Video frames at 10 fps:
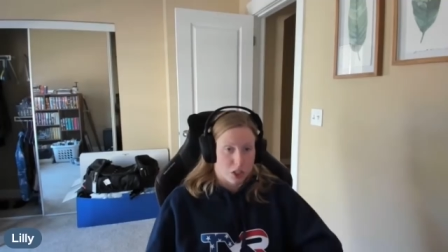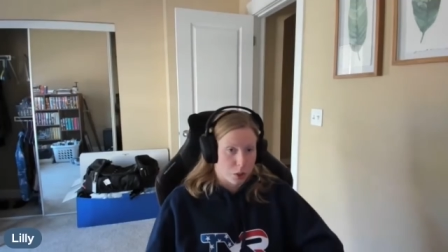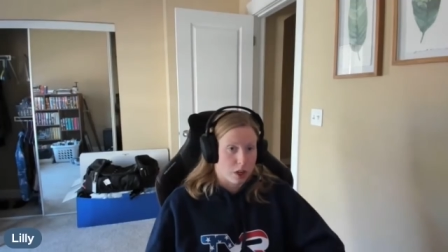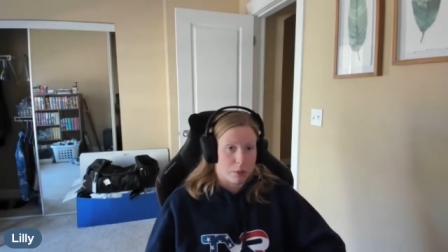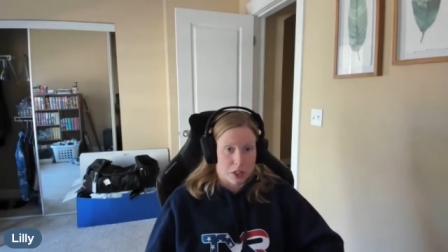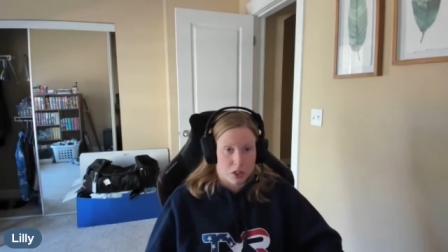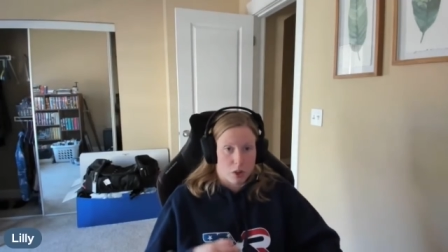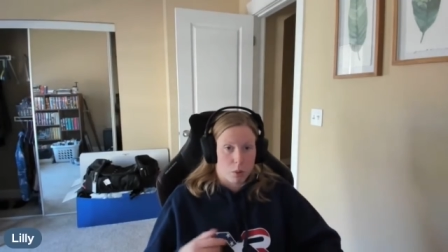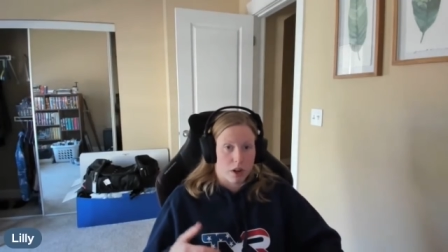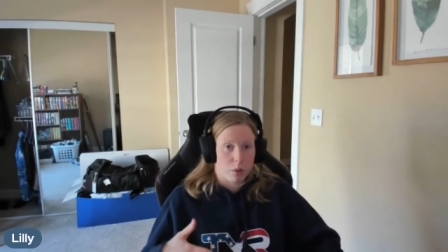200
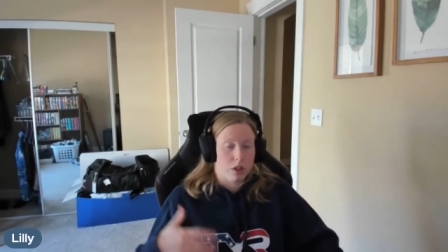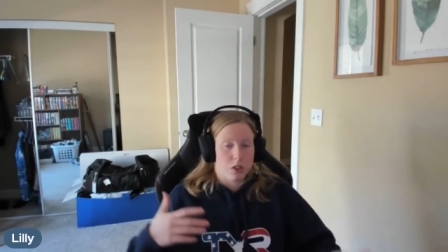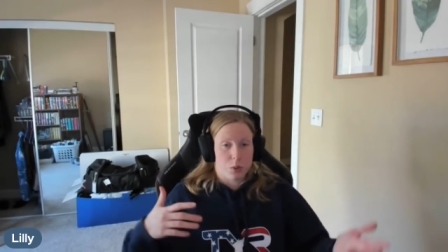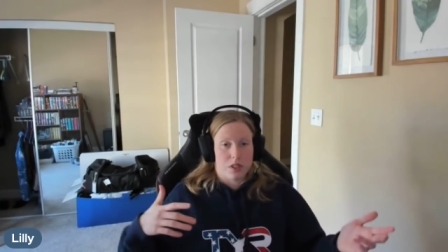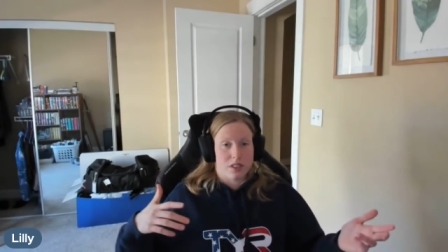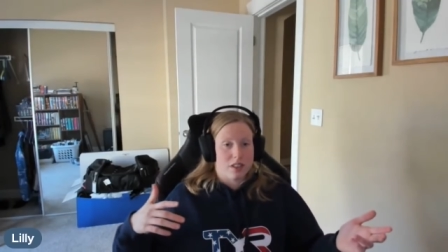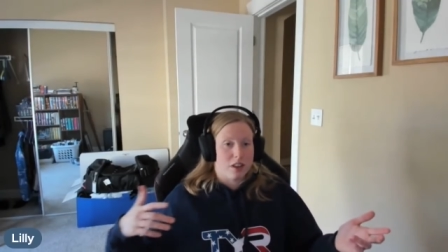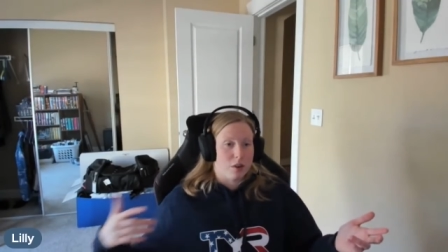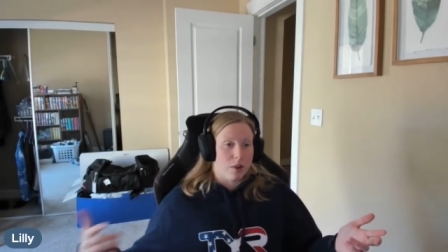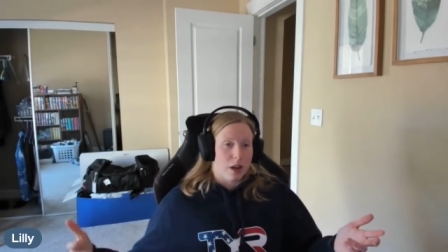breaststroke work, which was, you
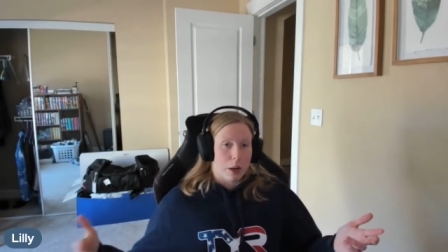know,